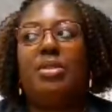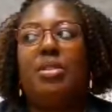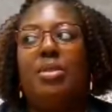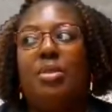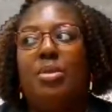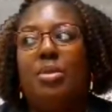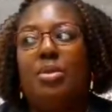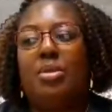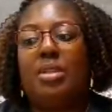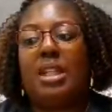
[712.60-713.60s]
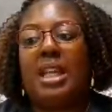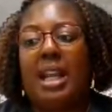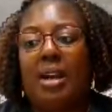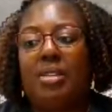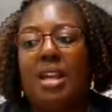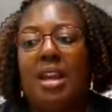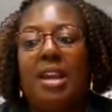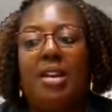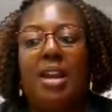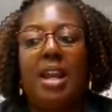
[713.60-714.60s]
to get out
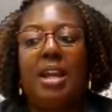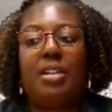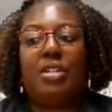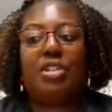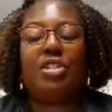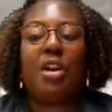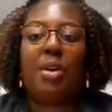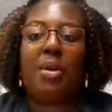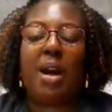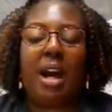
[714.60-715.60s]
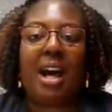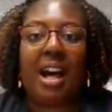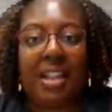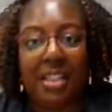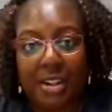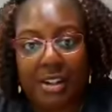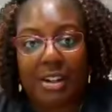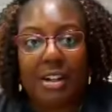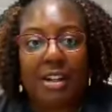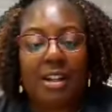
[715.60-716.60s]
there and show
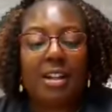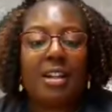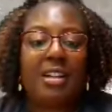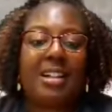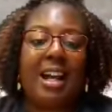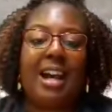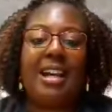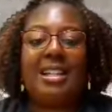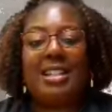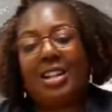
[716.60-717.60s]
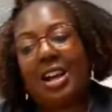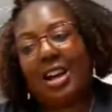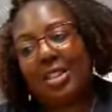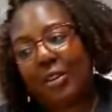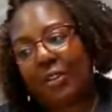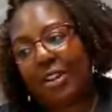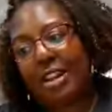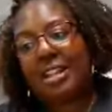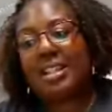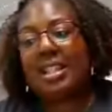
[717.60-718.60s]
other guys and other
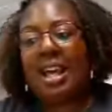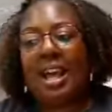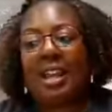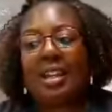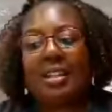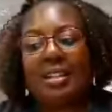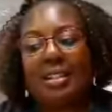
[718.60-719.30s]
friends that,